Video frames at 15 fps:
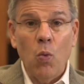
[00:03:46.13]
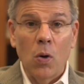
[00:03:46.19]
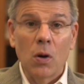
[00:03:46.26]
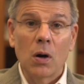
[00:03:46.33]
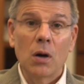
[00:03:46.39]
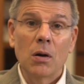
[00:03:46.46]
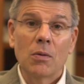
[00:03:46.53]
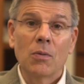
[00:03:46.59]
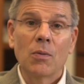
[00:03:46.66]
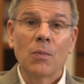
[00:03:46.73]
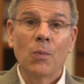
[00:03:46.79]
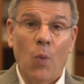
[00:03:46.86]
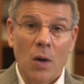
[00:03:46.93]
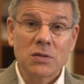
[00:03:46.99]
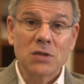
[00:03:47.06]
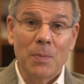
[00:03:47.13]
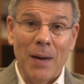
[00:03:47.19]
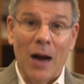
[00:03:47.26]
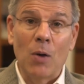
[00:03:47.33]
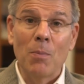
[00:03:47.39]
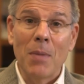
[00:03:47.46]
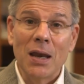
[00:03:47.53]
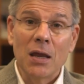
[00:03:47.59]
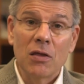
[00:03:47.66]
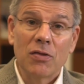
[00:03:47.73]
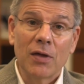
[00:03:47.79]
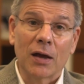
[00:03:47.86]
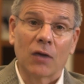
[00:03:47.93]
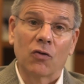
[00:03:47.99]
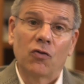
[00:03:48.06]
war was about many
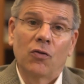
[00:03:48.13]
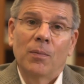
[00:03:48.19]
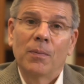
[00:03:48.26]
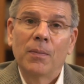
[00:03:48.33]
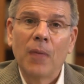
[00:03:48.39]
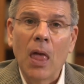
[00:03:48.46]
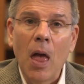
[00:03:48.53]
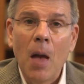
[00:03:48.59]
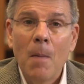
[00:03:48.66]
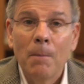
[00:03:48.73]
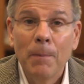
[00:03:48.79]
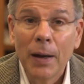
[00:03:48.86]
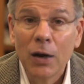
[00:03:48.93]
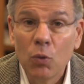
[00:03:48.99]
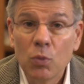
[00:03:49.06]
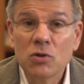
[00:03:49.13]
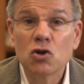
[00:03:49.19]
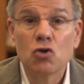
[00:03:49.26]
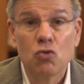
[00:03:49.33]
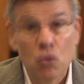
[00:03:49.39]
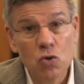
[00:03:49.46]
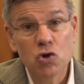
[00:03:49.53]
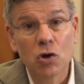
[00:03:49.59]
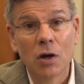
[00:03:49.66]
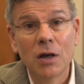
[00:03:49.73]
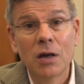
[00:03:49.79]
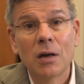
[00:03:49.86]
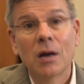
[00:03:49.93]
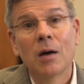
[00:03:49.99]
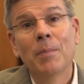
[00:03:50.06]
things, but it was
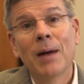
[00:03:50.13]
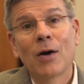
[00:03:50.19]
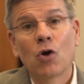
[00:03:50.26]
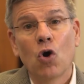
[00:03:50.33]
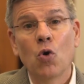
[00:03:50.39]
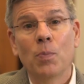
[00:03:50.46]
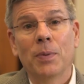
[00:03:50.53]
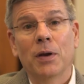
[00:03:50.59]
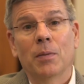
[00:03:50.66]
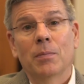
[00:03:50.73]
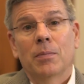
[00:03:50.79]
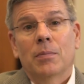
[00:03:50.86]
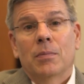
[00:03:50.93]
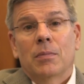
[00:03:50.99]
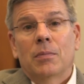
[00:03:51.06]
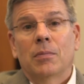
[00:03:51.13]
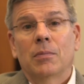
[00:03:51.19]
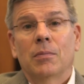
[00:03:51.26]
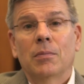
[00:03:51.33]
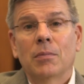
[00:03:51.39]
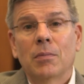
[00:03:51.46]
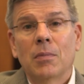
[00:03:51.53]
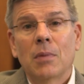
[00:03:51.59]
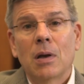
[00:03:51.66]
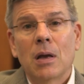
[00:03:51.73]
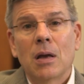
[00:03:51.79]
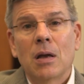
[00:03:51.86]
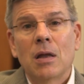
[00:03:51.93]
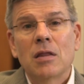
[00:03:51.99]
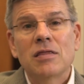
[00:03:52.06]
crucially about opium.
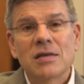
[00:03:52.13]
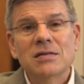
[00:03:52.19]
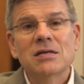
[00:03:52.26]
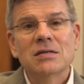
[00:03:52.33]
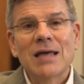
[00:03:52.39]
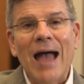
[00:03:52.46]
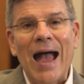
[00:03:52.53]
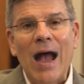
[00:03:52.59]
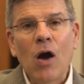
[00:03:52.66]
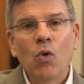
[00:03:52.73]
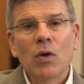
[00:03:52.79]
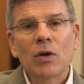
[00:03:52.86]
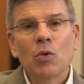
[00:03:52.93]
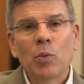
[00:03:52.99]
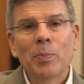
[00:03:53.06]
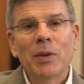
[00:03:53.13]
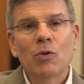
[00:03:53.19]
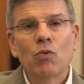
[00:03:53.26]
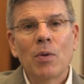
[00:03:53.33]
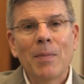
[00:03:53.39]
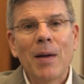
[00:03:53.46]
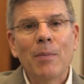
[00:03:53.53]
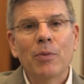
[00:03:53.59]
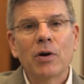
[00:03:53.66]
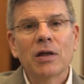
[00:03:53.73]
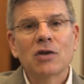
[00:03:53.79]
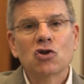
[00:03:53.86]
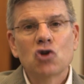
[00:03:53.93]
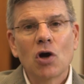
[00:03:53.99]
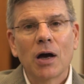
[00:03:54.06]
This is how it would be remembered
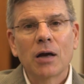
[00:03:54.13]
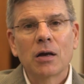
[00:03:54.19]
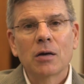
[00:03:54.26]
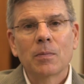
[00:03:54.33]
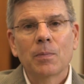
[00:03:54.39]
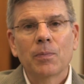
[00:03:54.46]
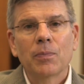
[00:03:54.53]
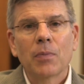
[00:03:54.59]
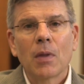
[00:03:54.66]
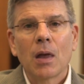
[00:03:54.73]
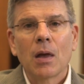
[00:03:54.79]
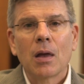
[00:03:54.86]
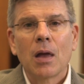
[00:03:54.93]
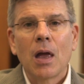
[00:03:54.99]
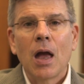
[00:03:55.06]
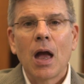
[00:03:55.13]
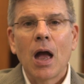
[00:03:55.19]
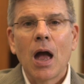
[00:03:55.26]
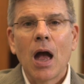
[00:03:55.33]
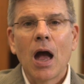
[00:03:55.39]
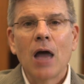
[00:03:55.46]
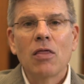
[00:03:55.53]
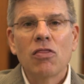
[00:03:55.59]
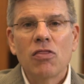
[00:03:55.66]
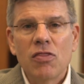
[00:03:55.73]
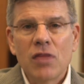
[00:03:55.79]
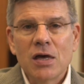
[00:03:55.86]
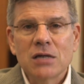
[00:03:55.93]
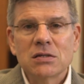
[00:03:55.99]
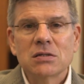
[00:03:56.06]
in China, and
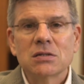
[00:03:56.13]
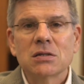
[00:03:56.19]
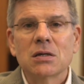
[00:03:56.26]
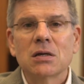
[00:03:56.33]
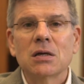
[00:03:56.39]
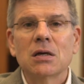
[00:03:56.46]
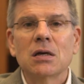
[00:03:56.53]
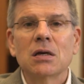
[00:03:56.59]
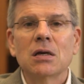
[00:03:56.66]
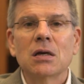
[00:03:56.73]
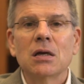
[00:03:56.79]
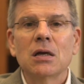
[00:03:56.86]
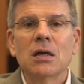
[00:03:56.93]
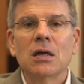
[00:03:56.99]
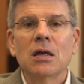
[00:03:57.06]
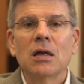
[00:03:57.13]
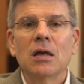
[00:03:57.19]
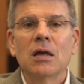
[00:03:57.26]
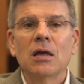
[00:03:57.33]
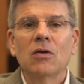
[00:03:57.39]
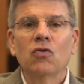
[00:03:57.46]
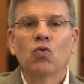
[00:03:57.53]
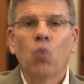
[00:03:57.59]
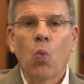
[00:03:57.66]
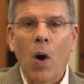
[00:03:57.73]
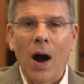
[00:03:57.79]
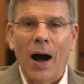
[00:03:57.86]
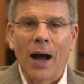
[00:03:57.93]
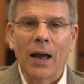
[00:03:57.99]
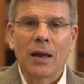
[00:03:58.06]
this is
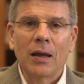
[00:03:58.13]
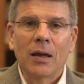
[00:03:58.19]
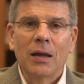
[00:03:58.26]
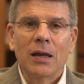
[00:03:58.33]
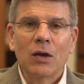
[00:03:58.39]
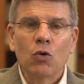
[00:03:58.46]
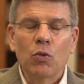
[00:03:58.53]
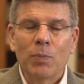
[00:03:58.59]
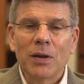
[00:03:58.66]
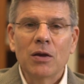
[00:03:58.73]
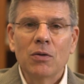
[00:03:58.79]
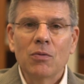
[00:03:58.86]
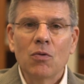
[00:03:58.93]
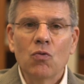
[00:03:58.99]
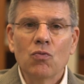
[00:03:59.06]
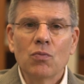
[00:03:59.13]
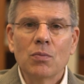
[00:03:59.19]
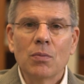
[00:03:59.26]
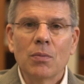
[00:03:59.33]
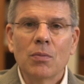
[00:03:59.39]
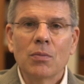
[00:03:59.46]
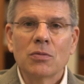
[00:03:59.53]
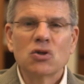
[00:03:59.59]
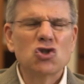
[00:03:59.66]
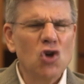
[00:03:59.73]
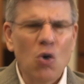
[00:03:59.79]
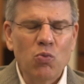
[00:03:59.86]
why it would be so